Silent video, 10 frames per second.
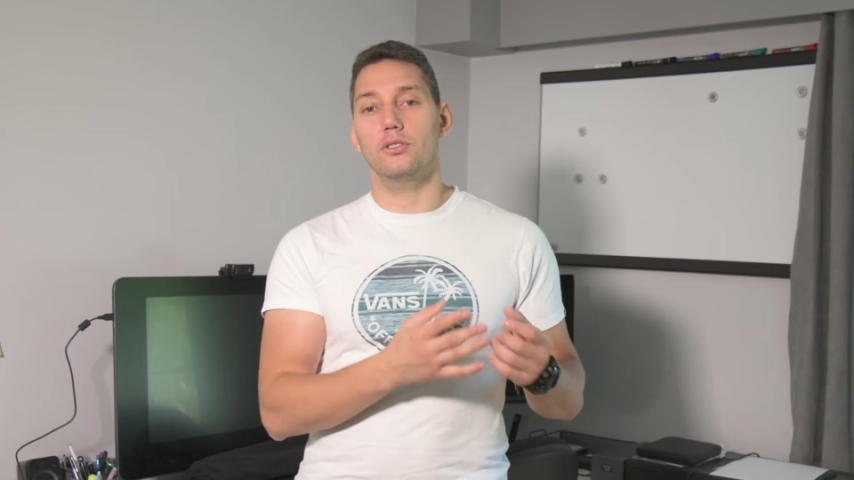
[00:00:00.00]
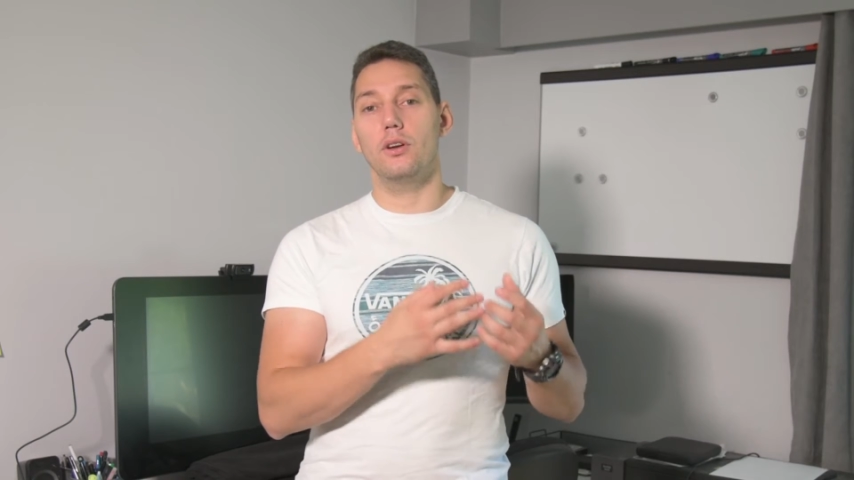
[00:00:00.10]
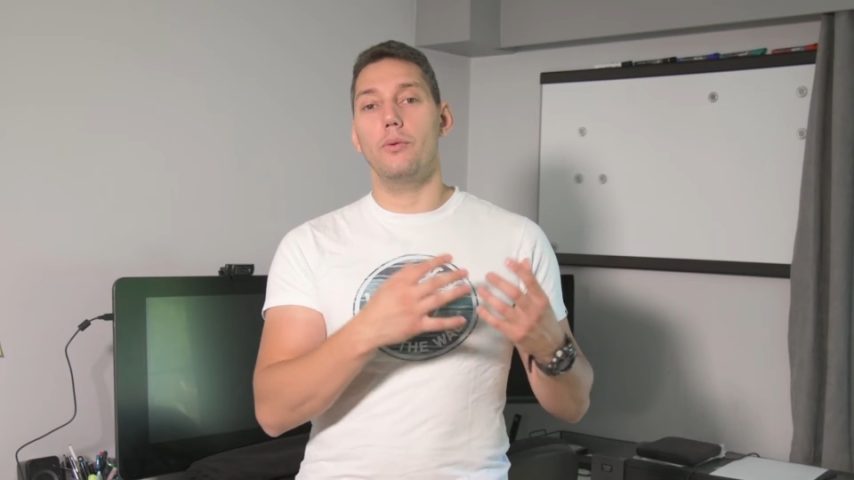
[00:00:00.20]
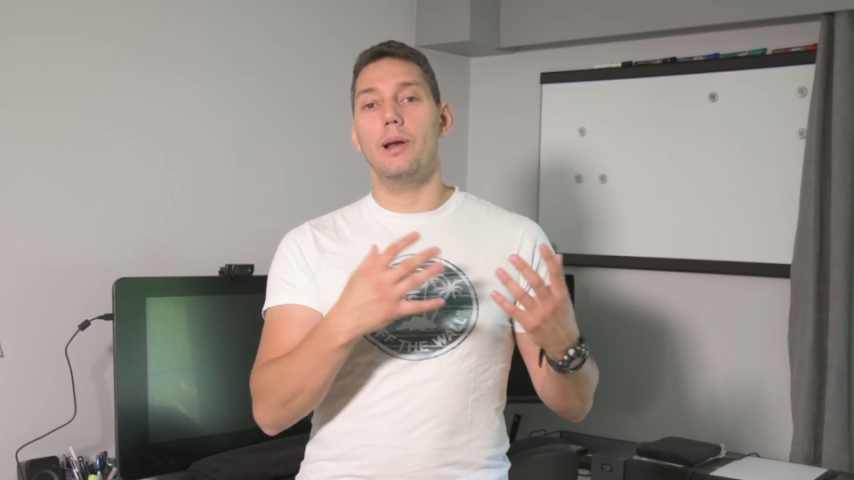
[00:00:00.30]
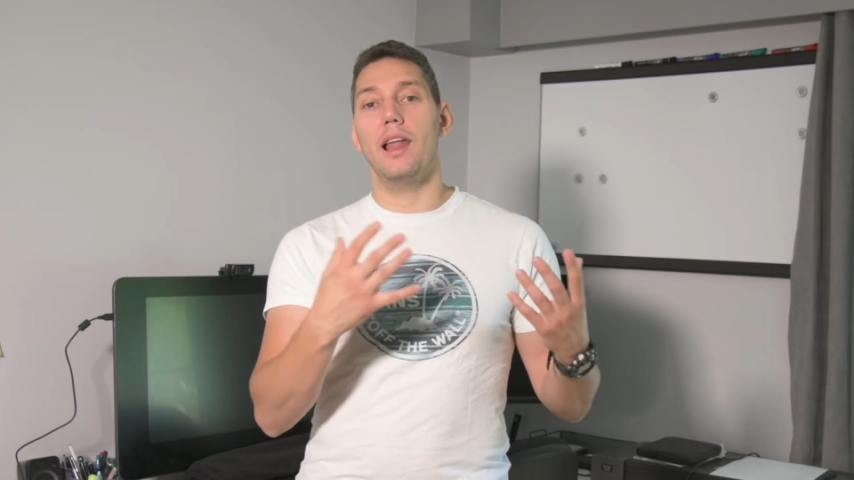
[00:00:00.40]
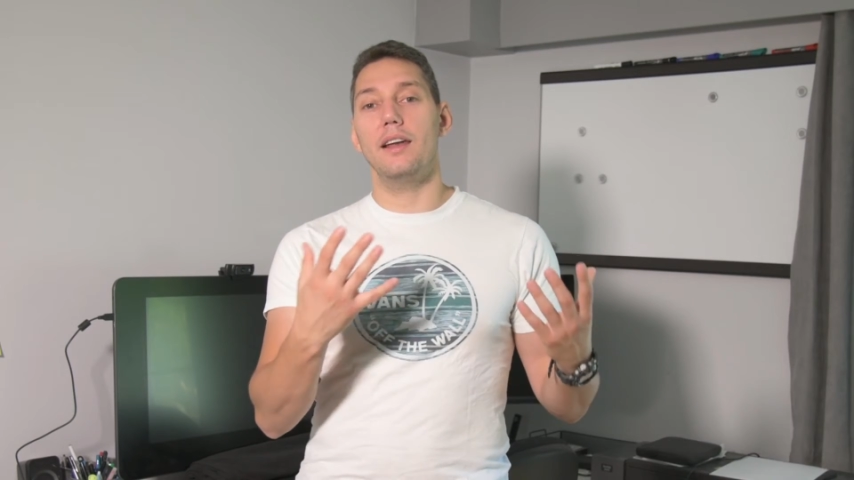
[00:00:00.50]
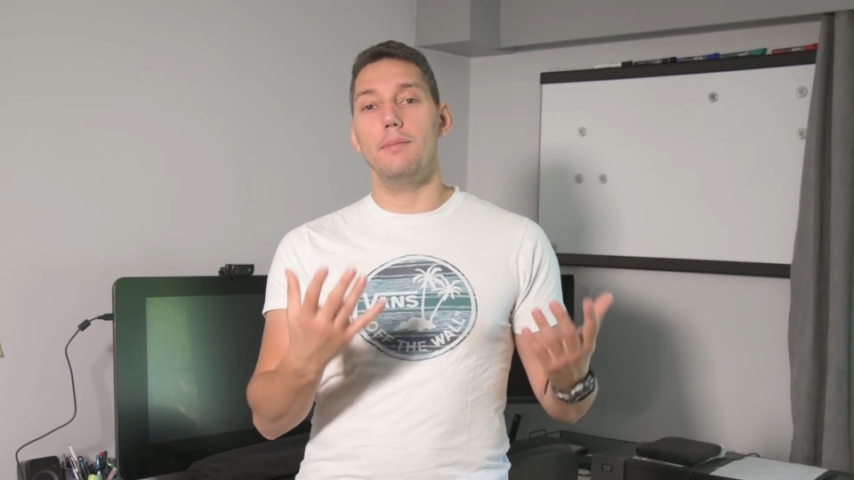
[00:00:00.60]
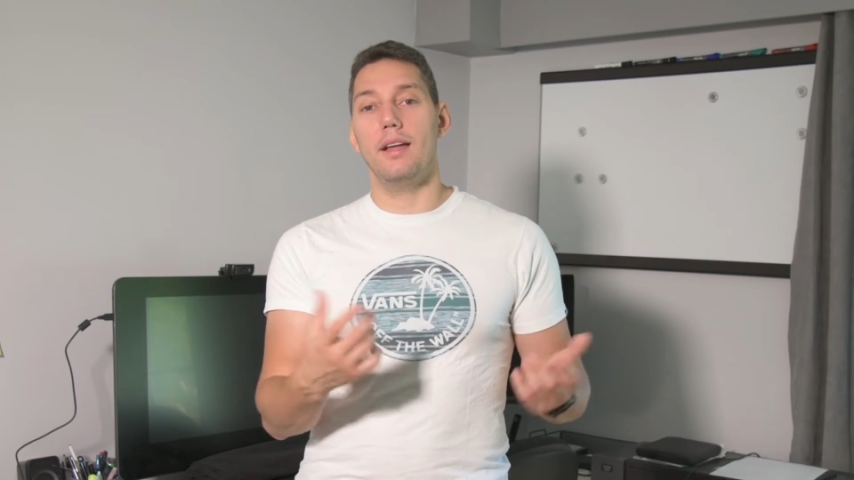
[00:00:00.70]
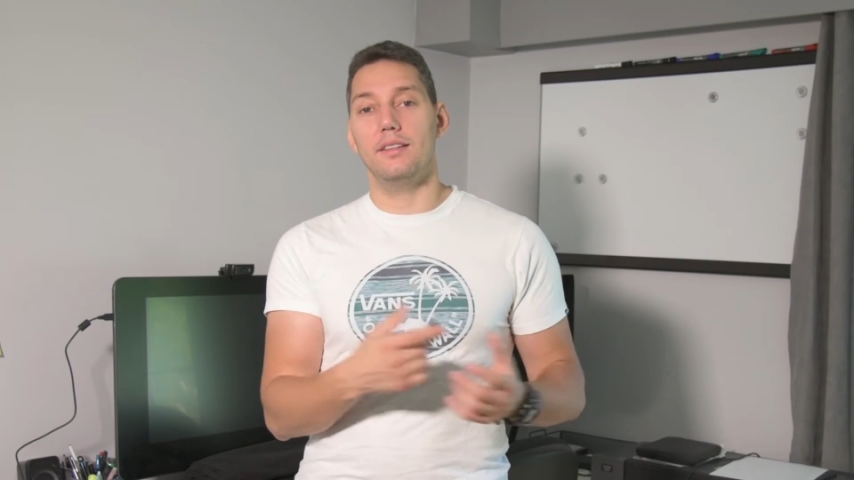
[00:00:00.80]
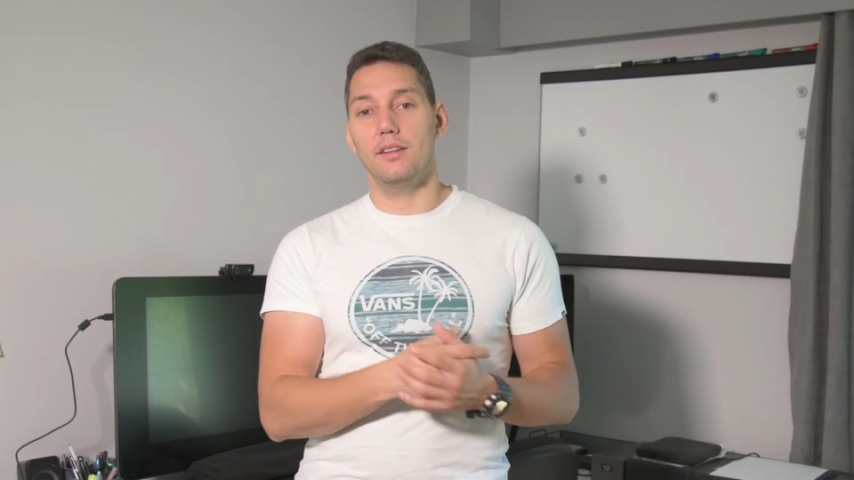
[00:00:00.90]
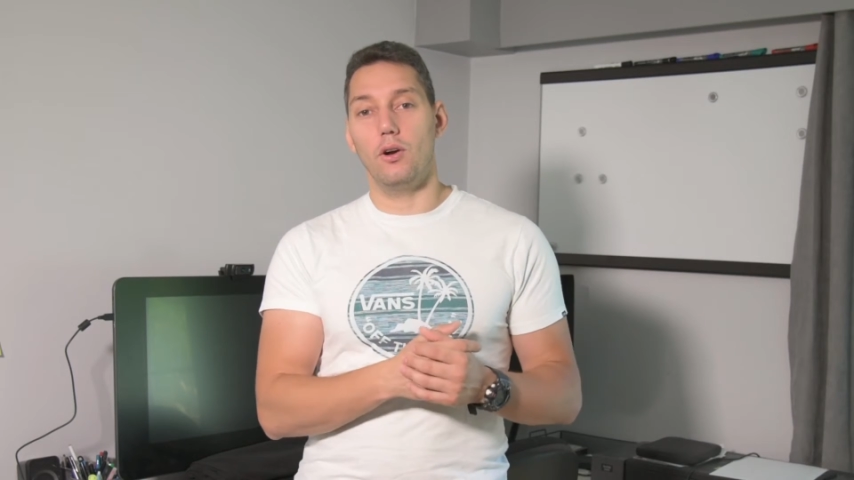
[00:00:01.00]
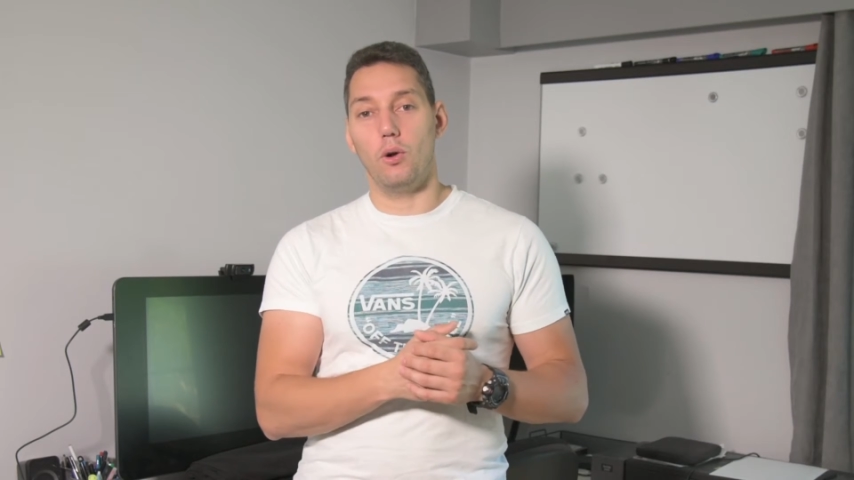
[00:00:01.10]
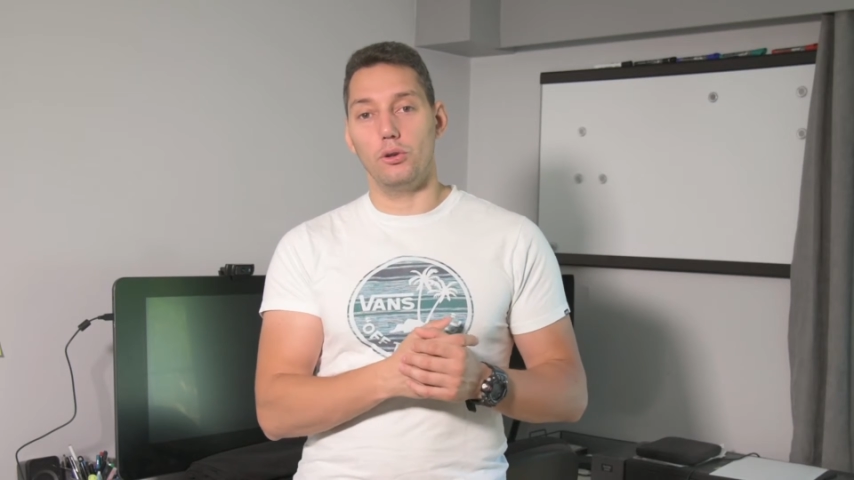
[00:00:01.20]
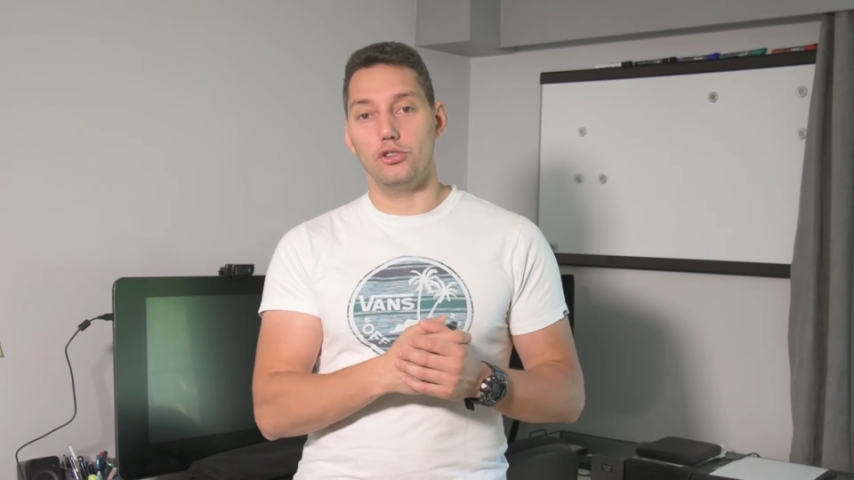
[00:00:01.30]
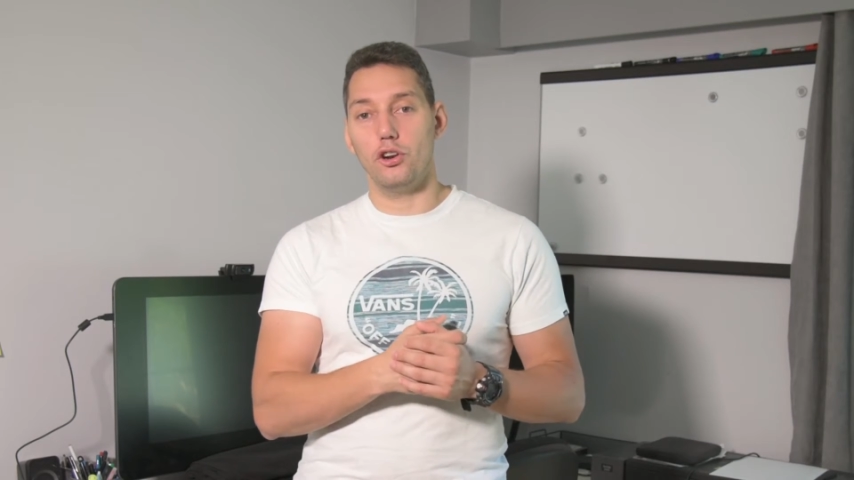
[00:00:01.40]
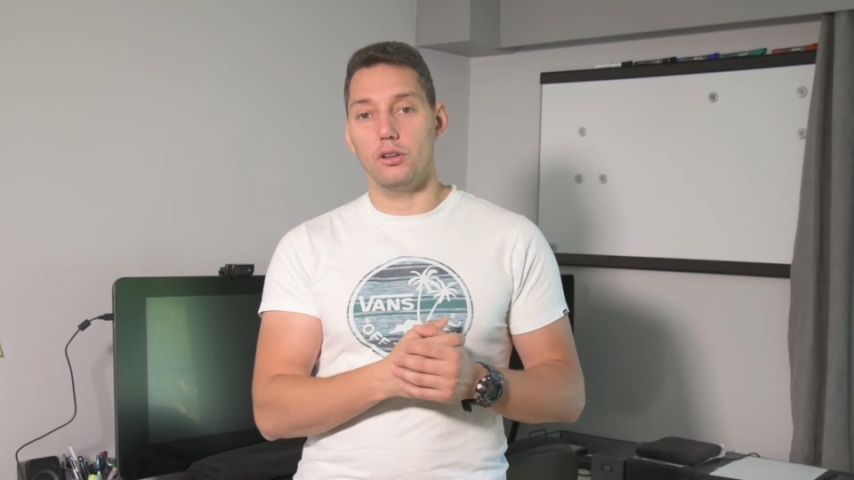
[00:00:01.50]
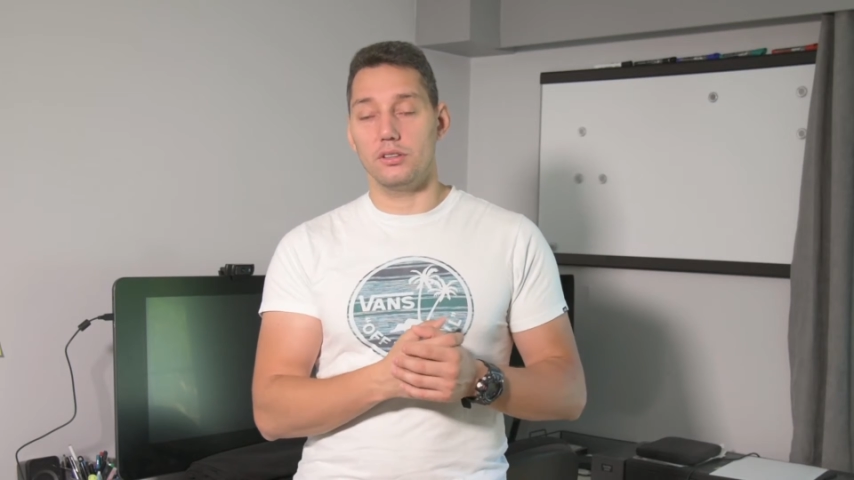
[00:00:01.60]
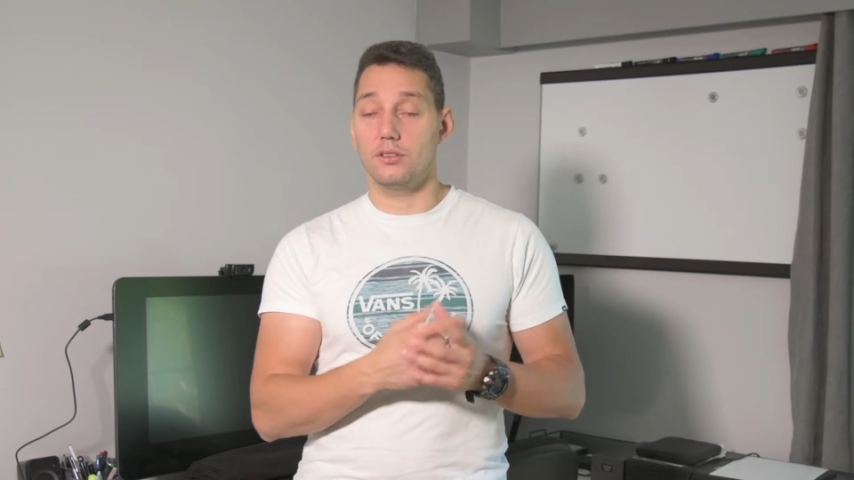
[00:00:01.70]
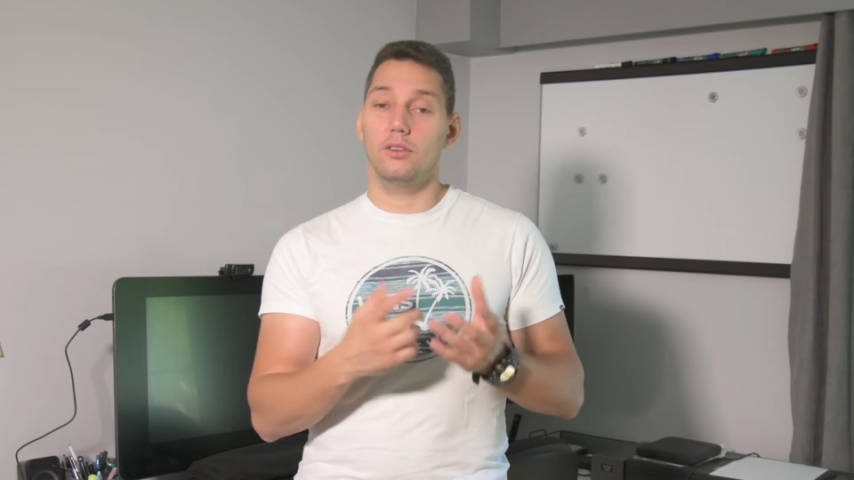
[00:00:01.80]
so he will animate the whole shot.